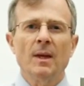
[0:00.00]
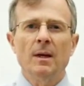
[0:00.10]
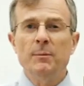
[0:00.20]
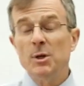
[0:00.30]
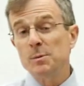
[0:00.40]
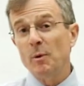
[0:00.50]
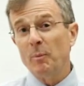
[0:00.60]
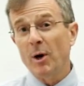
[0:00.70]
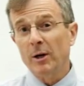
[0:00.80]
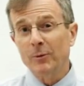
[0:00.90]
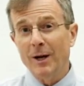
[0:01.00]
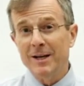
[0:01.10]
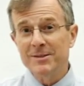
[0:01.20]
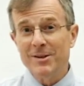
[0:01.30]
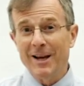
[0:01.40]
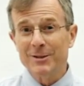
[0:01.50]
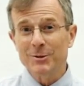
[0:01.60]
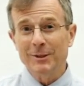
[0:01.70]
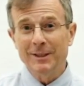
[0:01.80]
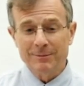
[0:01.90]
amusement park rides,
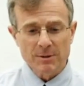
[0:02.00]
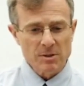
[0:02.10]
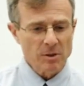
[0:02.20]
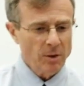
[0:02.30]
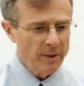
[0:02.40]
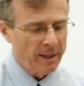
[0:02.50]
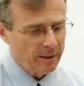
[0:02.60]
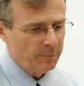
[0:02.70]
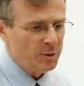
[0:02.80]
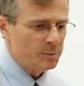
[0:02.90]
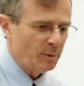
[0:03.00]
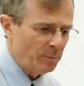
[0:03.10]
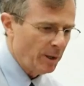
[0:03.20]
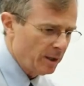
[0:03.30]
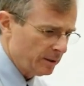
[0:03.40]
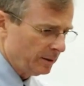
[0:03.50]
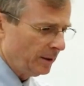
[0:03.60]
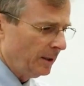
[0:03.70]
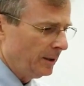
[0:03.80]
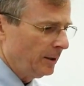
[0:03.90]
actually, to slow down amusement park
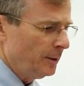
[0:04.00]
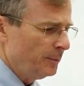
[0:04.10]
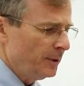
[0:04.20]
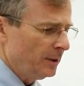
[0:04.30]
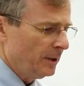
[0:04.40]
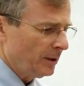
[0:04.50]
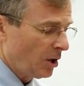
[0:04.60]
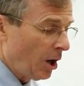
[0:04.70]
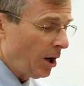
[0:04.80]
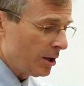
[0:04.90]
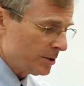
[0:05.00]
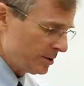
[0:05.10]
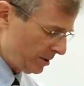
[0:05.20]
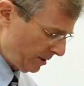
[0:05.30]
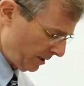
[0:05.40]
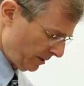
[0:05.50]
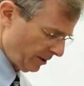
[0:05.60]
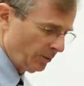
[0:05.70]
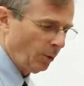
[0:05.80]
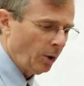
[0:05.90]
uh, uh, cars in,
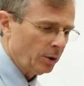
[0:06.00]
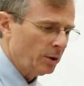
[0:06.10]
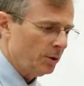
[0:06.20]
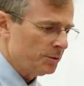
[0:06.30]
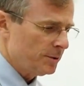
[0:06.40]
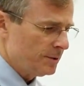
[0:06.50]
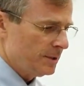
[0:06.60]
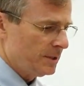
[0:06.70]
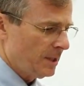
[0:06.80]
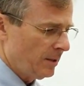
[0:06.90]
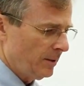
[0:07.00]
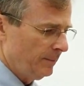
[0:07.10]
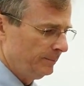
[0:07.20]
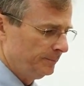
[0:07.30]
in roller coasters, etc.